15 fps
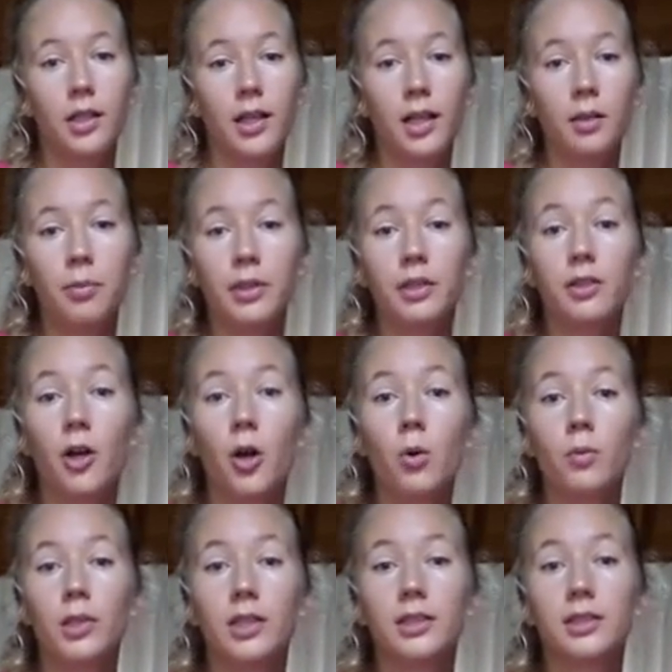Helping the
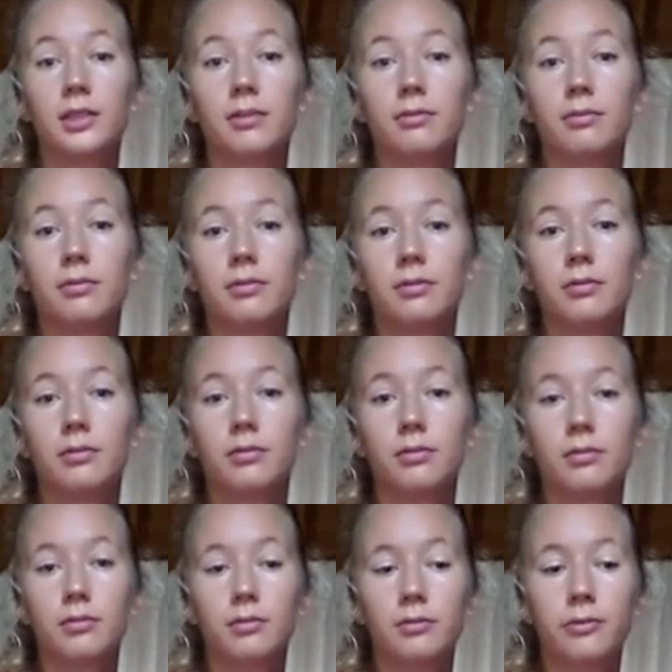homeless.
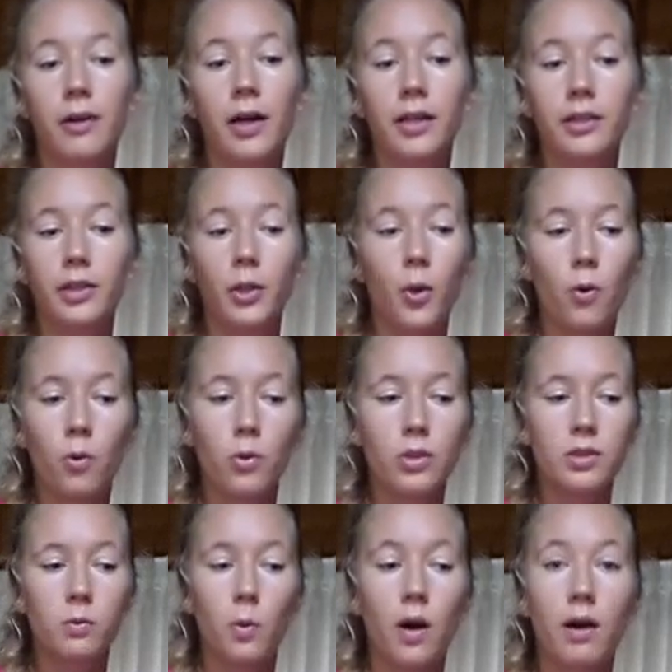Find the
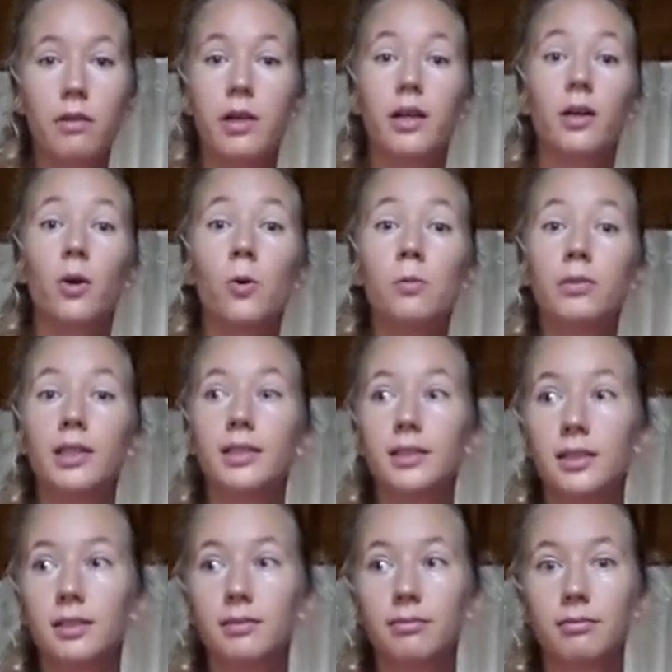cause why they're
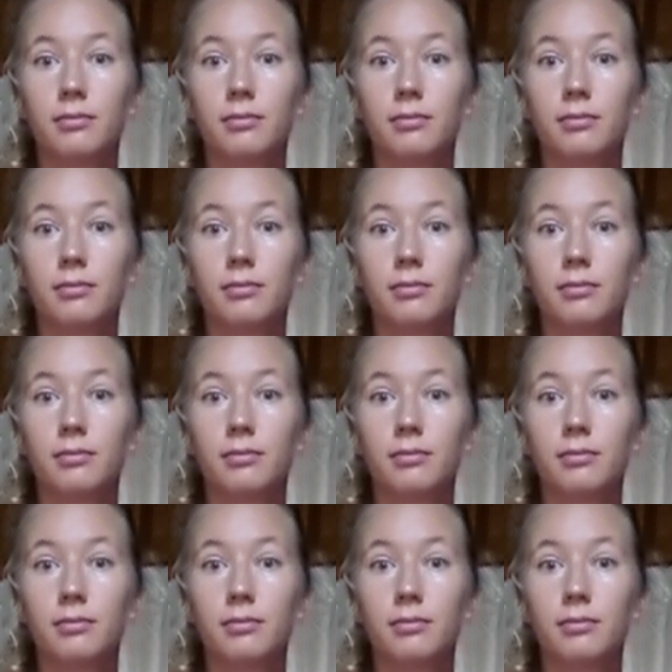homeless.